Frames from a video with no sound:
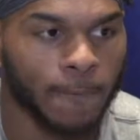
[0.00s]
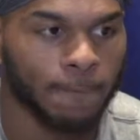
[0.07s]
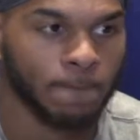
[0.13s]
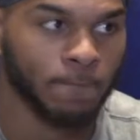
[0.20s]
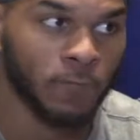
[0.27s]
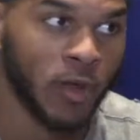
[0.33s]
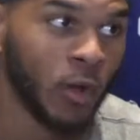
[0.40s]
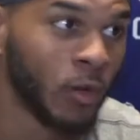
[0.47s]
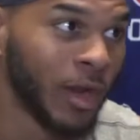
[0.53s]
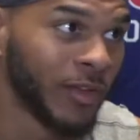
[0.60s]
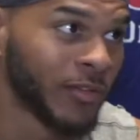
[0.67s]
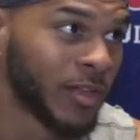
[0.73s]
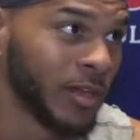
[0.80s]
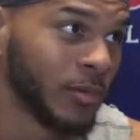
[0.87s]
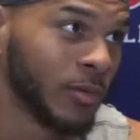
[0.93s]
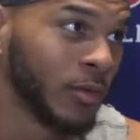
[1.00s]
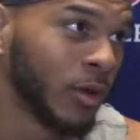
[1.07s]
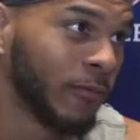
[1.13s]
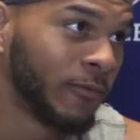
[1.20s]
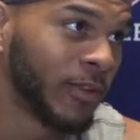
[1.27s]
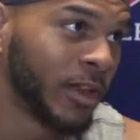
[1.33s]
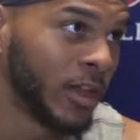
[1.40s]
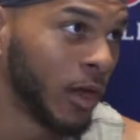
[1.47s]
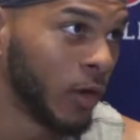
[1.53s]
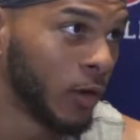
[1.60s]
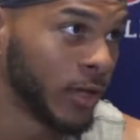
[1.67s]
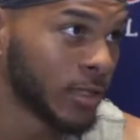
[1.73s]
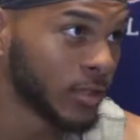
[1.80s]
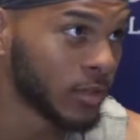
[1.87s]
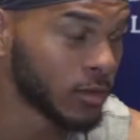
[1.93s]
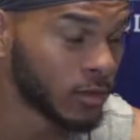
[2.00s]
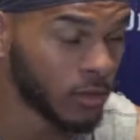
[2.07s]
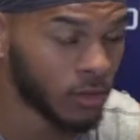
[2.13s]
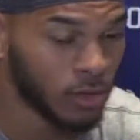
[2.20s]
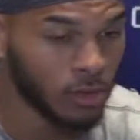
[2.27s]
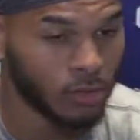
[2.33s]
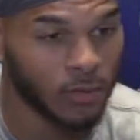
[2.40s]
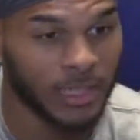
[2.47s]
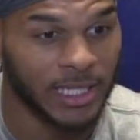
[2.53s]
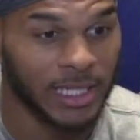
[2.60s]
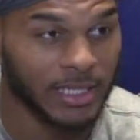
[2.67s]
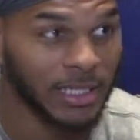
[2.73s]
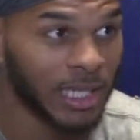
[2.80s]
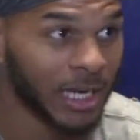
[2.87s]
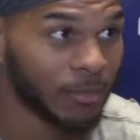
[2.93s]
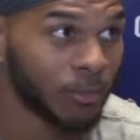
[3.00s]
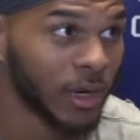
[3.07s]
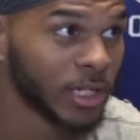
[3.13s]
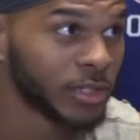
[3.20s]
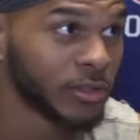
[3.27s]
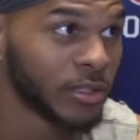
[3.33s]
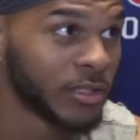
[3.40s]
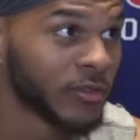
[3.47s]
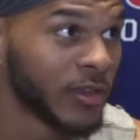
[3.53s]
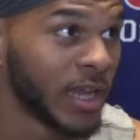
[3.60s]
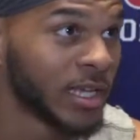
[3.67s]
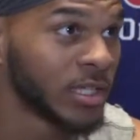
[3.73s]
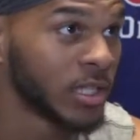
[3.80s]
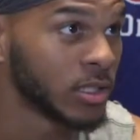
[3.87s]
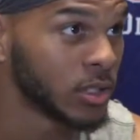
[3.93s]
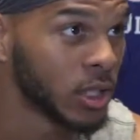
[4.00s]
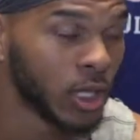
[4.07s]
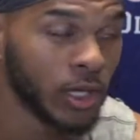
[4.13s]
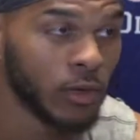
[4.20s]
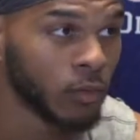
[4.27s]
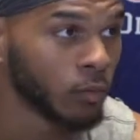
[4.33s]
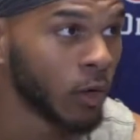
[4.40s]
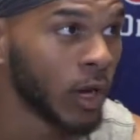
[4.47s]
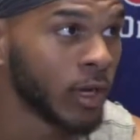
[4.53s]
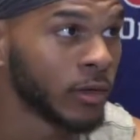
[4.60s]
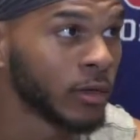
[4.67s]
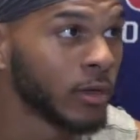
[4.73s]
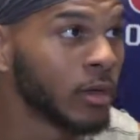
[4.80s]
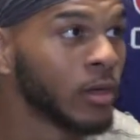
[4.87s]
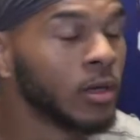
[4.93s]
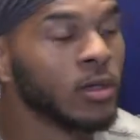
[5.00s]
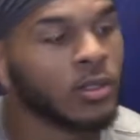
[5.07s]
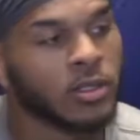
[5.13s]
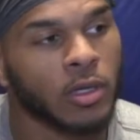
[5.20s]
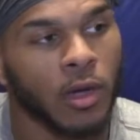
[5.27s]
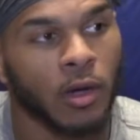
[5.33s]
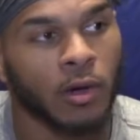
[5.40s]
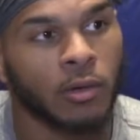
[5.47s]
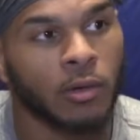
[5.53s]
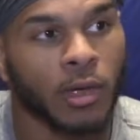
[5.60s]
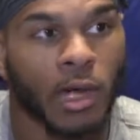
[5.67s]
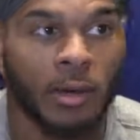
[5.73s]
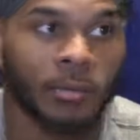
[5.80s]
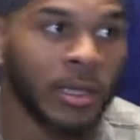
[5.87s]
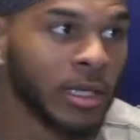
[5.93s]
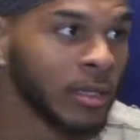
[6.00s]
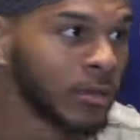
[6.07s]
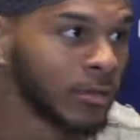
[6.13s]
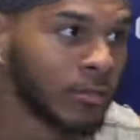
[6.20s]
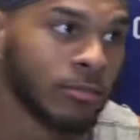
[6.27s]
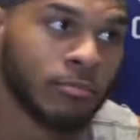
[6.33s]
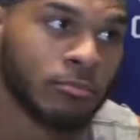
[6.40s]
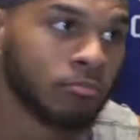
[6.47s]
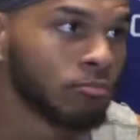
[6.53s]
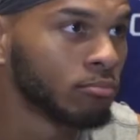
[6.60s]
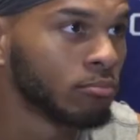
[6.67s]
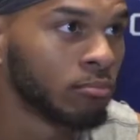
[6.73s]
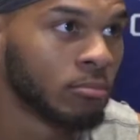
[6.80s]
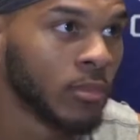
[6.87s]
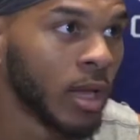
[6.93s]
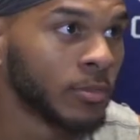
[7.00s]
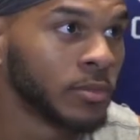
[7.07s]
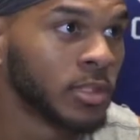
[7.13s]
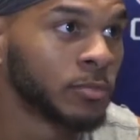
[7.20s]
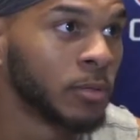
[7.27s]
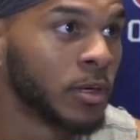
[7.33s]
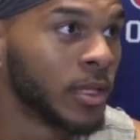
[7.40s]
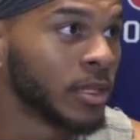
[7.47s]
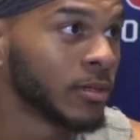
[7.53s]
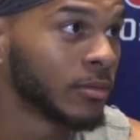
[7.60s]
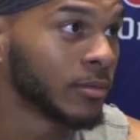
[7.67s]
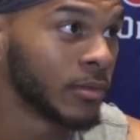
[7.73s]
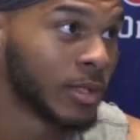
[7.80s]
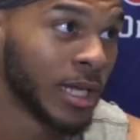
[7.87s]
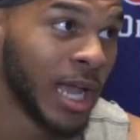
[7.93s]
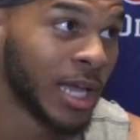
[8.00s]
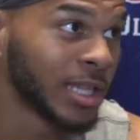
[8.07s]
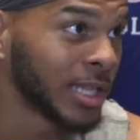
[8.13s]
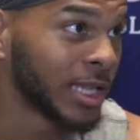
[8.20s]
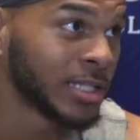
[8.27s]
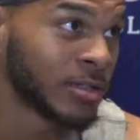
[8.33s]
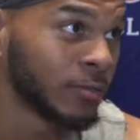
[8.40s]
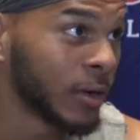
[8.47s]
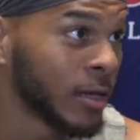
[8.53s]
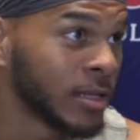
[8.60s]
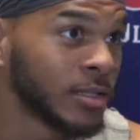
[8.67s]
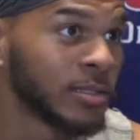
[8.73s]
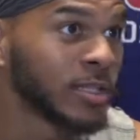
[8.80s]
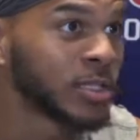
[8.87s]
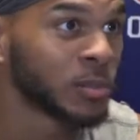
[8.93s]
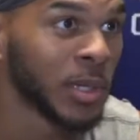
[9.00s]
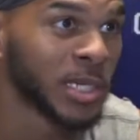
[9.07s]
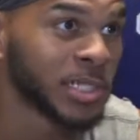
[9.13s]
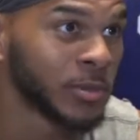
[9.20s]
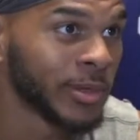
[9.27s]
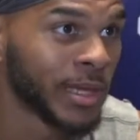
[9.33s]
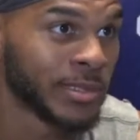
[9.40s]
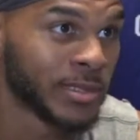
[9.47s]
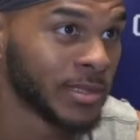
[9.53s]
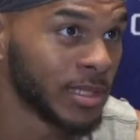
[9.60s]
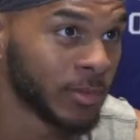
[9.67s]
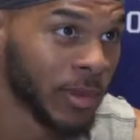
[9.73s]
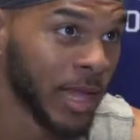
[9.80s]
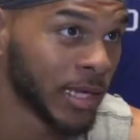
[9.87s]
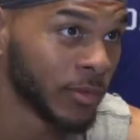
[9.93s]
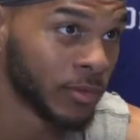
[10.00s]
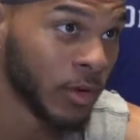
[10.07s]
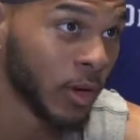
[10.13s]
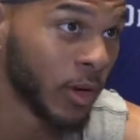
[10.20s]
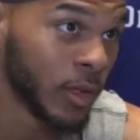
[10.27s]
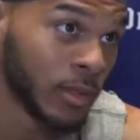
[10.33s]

No, what I've seen him do on video is when he gets a lot of pressure in his face, he's looking to run. So, I mean, I'm just putting the guy that likes to run in the situation where he has to sit back and throw